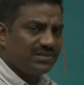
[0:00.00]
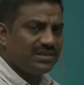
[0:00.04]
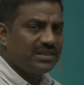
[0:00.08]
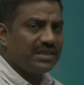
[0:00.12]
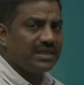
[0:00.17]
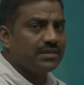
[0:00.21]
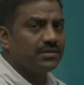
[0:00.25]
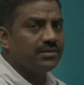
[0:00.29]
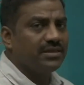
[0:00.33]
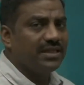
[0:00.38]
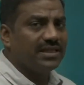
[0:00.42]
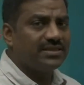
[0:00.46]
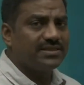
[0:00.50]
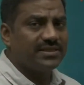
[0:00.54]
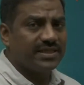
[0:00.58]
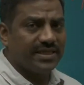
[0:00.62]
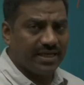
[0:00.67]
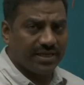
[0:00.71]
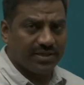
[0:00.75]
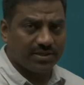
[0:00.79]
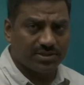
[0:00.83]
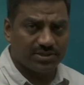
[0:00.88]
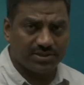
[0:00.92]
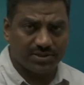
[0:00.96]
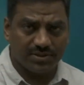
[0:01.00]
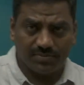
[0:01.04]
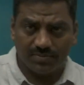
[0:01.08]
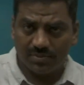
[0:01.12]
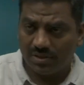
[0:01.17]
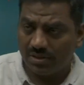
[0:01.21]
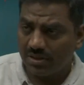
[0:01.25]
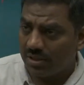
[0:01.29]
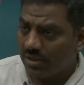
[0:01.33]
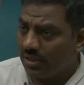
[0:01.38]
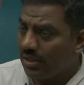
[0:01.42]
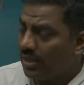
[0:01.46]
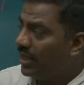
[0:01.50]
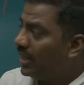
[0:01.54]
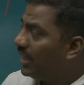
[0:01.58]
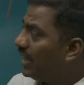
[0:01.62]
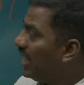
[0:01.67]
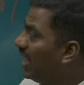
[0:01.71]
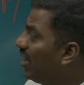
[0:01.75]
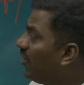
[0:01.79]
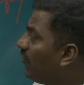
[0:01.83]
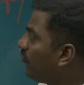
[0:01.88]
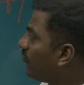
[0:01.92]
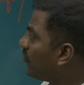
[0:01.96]
this year's.
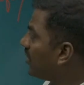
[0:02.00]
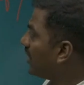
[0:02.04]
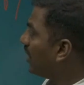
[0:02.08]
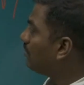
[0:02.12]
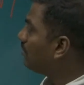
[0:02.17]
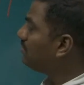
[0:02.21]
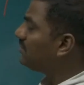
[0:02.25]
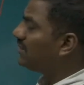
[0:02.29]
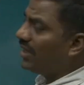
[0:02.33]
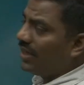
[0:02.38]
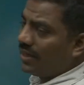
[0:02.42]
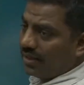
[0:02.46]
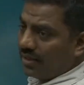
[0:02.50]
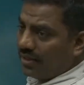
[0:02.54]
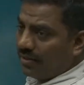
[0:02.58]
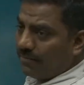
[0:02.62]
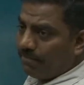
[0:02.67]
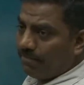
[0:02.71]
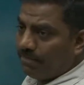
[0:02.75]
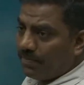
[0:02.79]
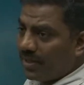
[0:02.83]
If something